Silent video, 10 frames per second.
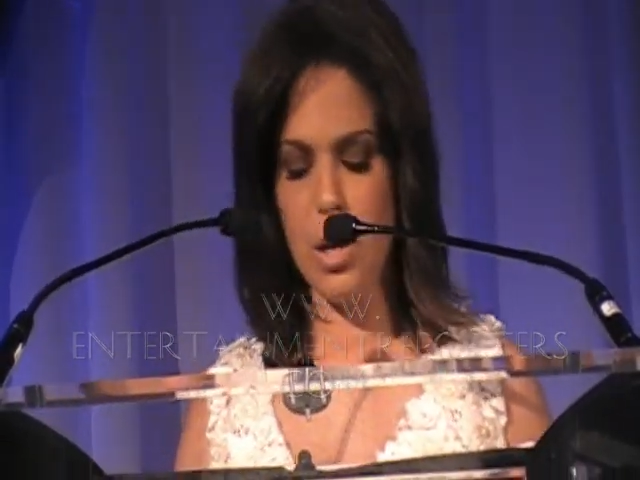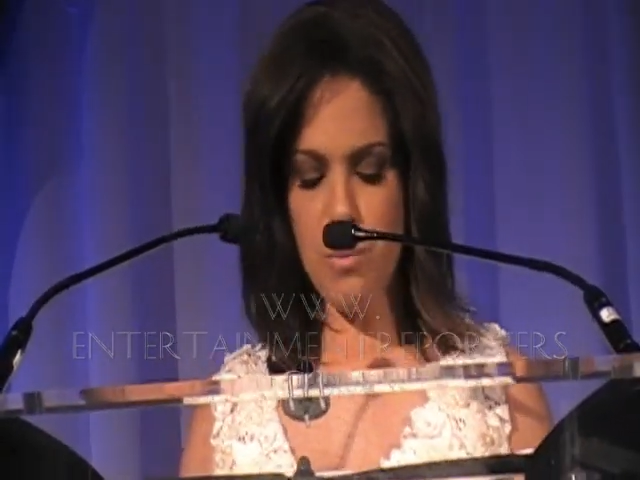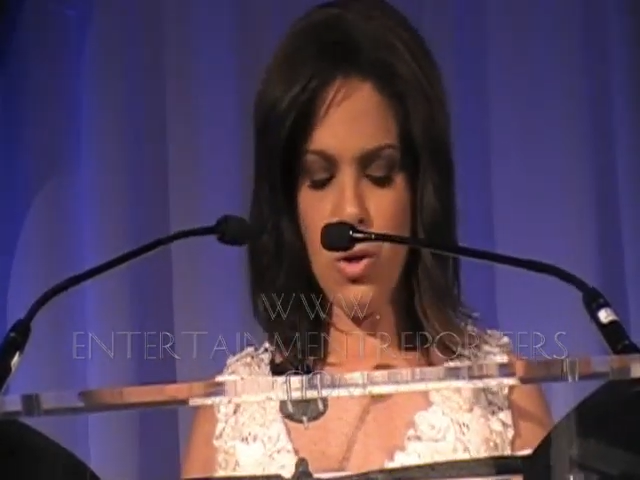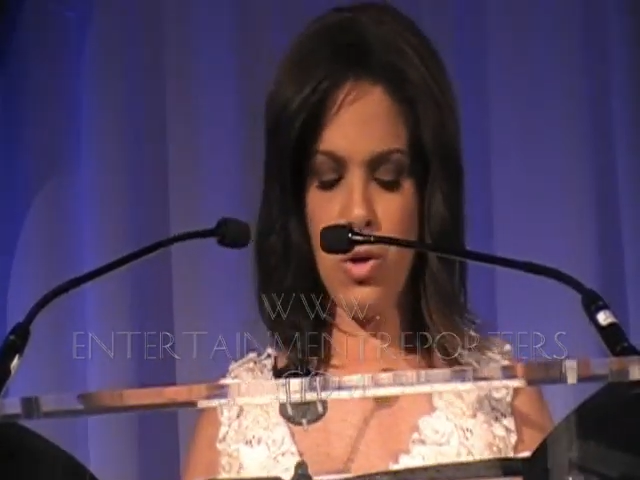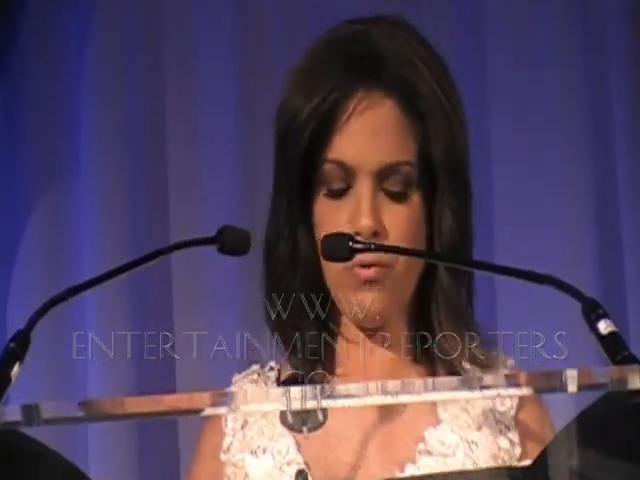
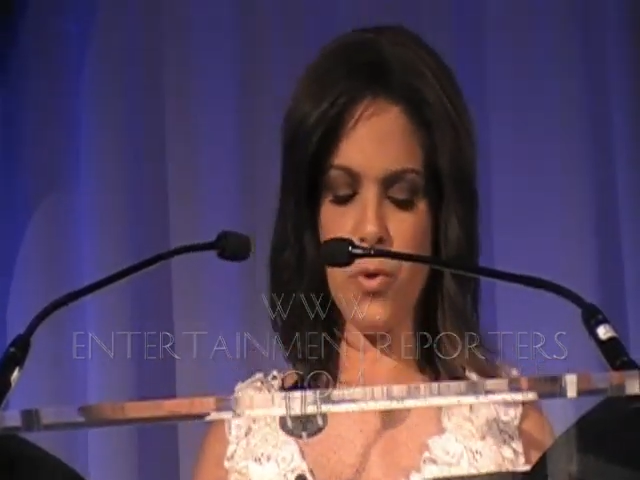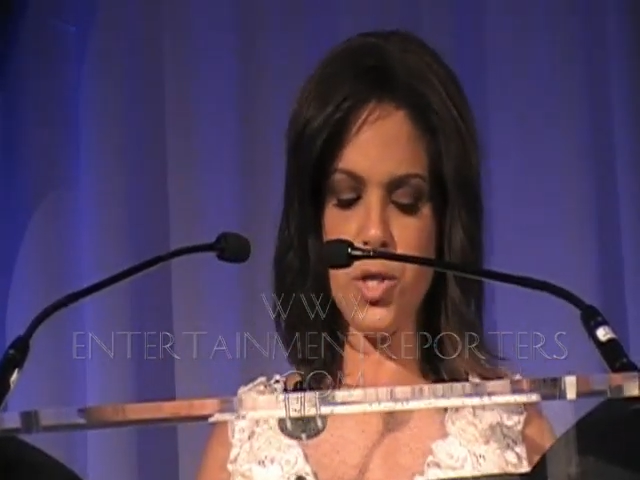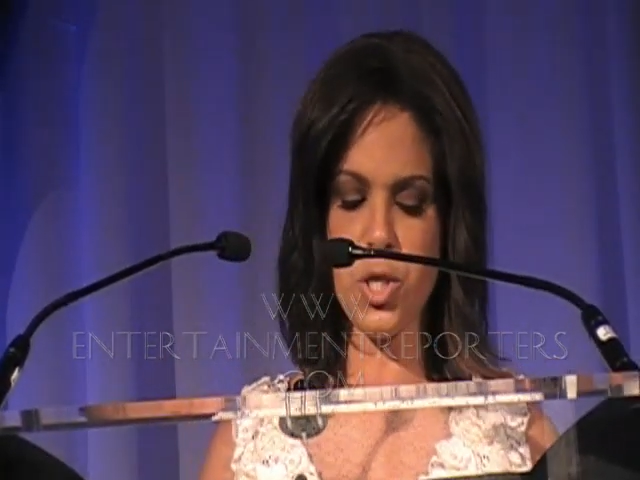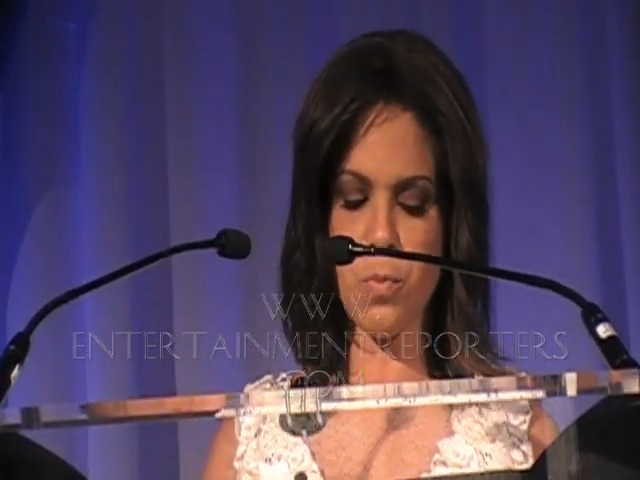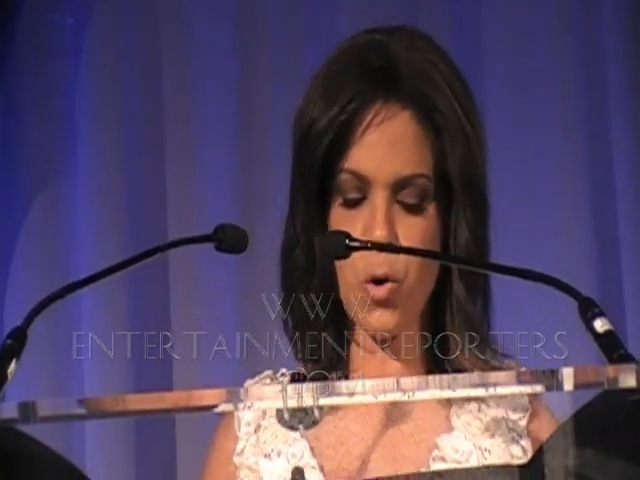Community
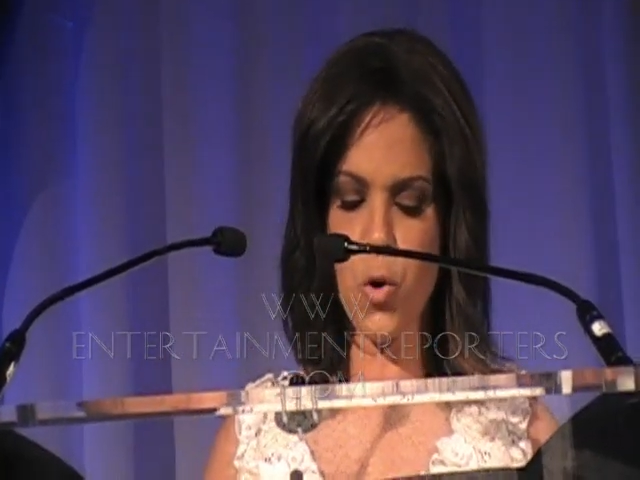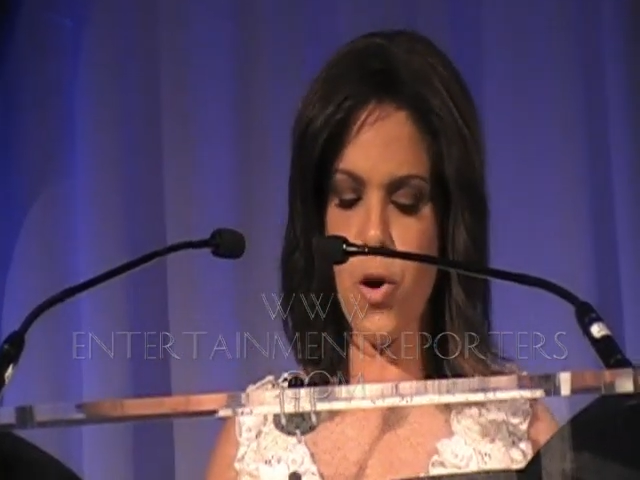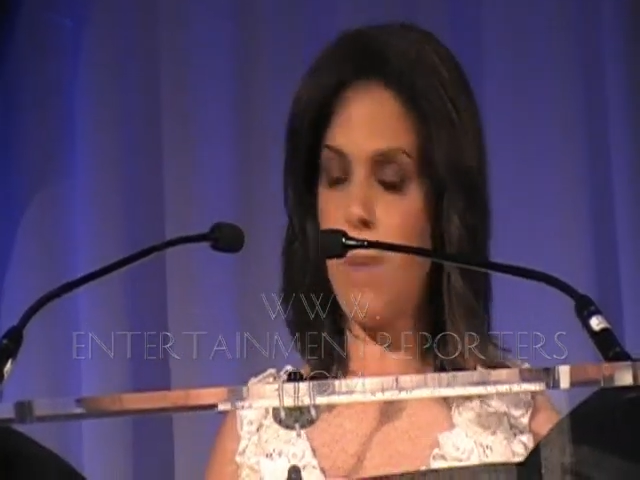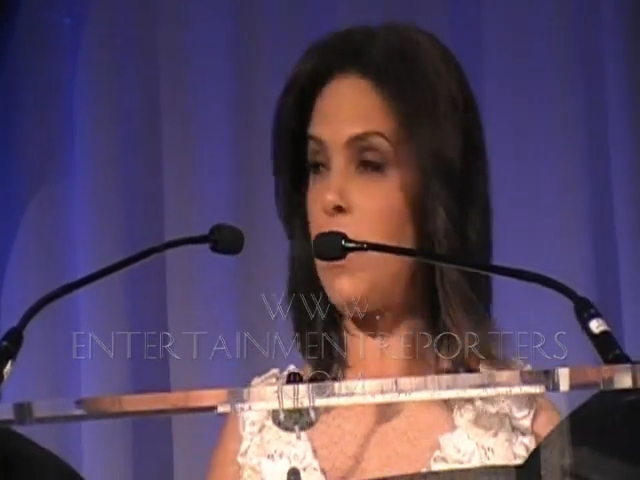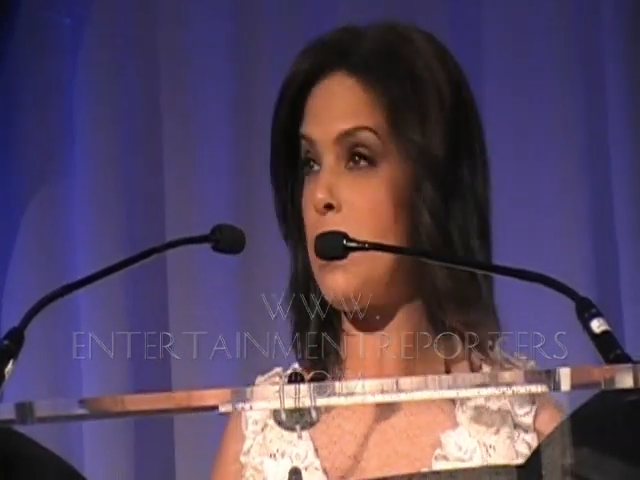Voices
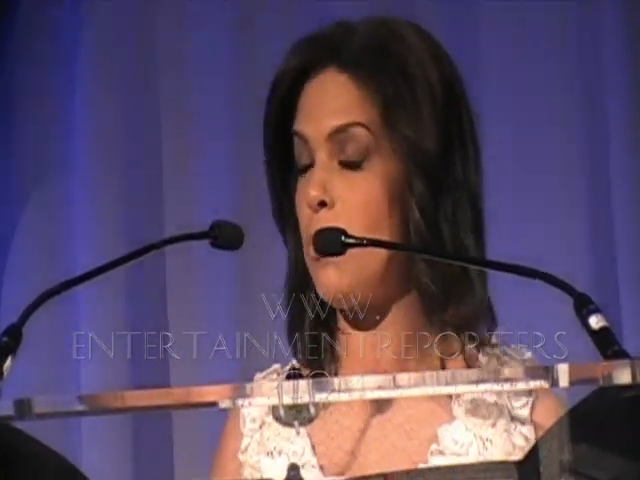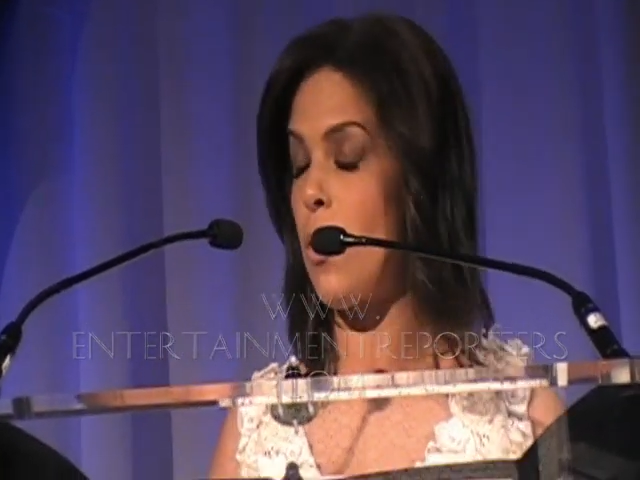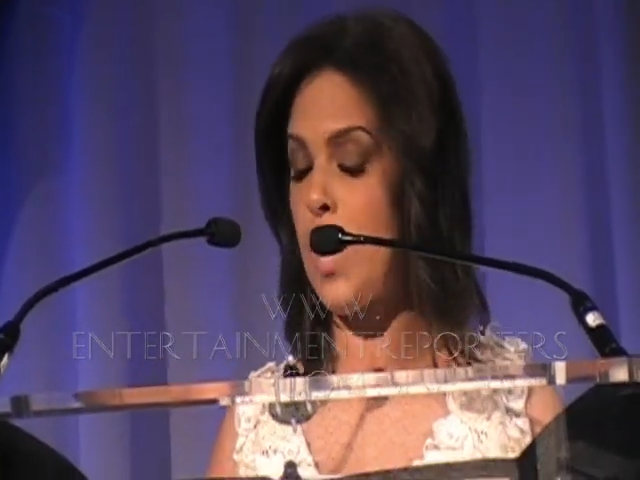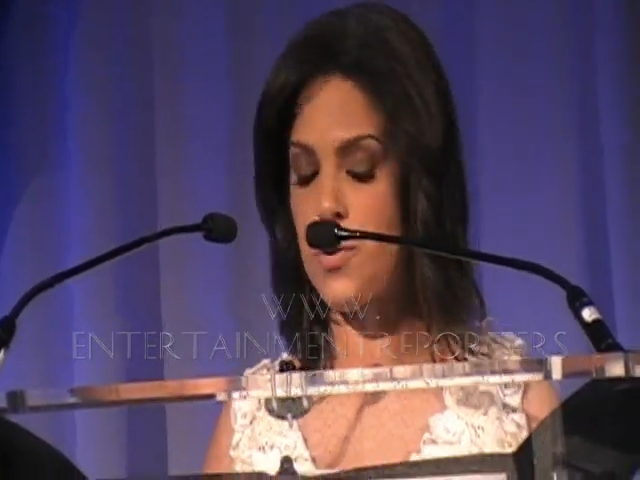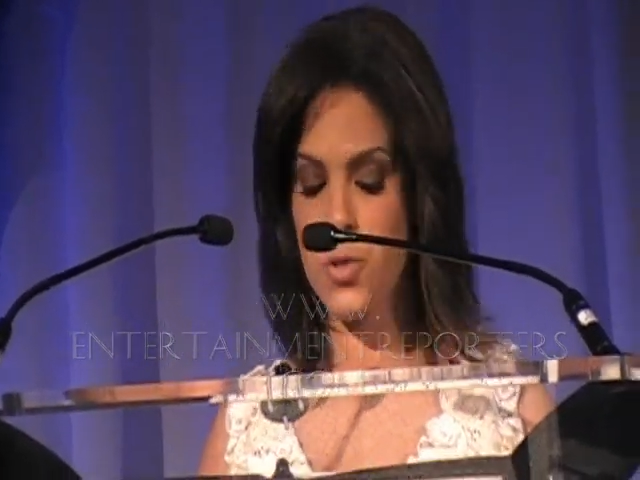program at the
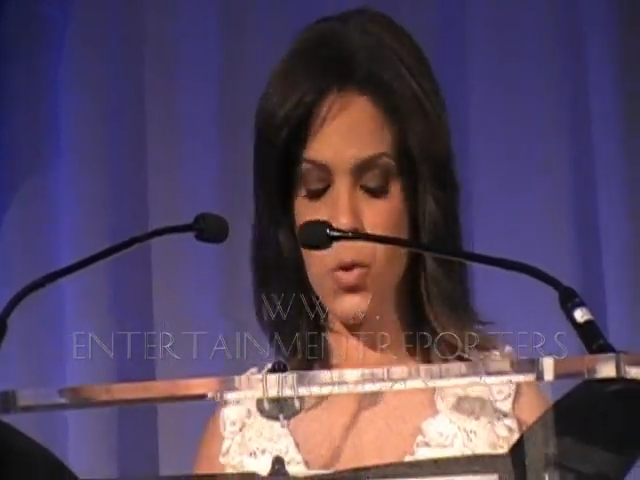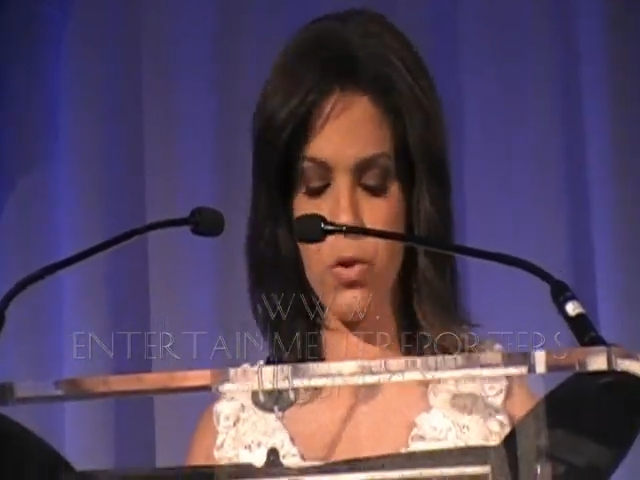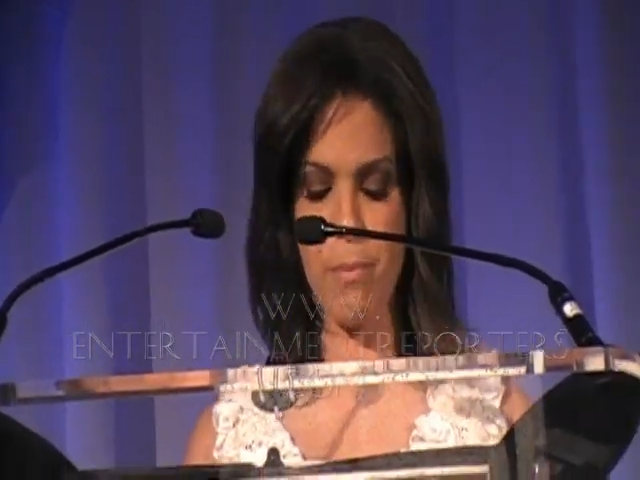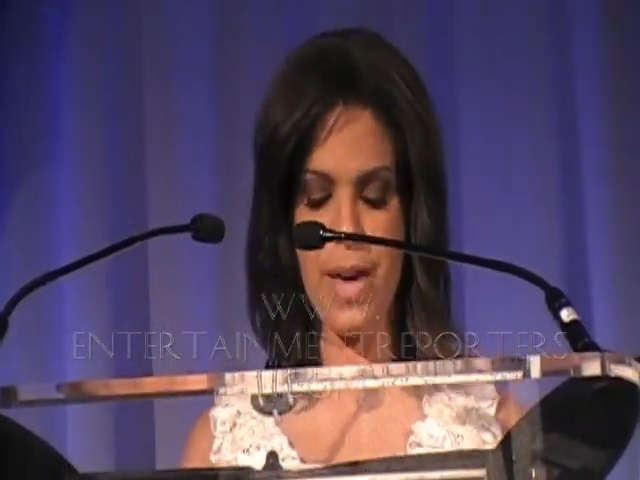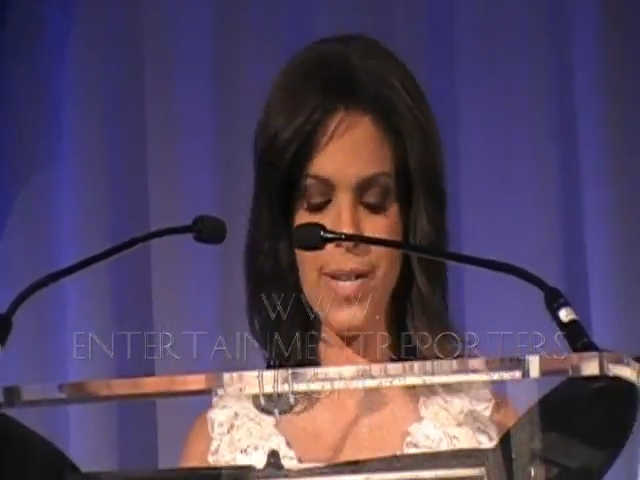Morehouse
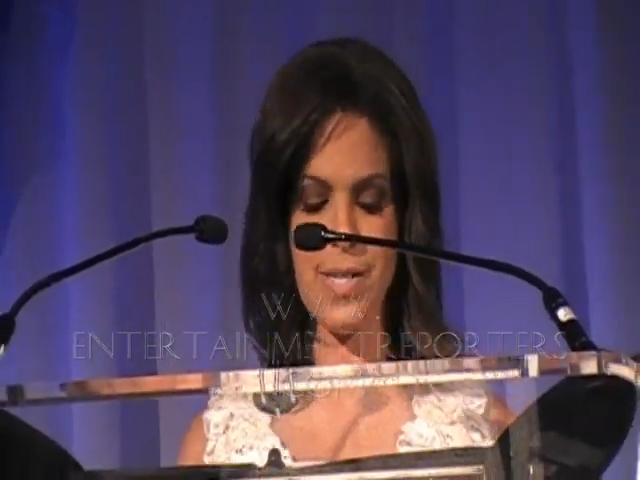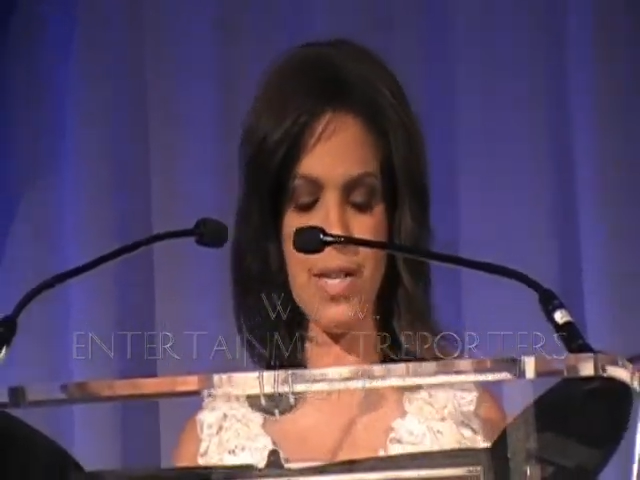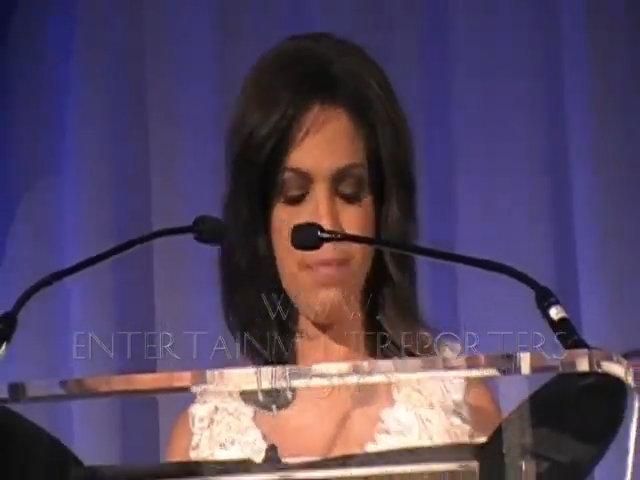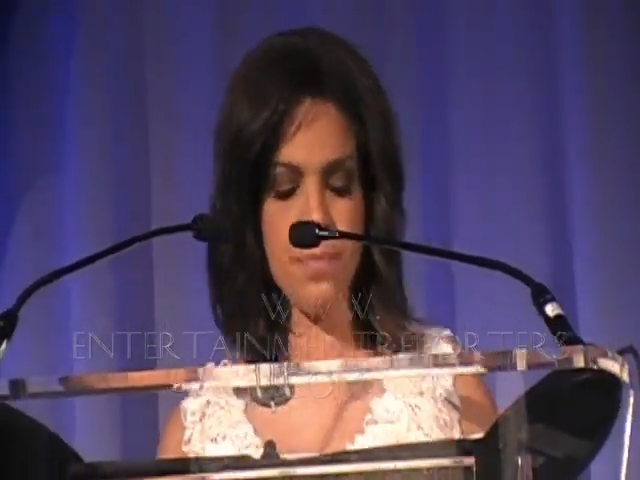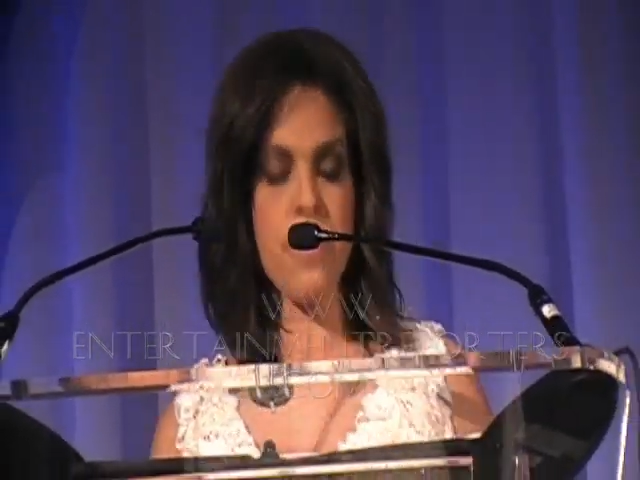School of Medicine,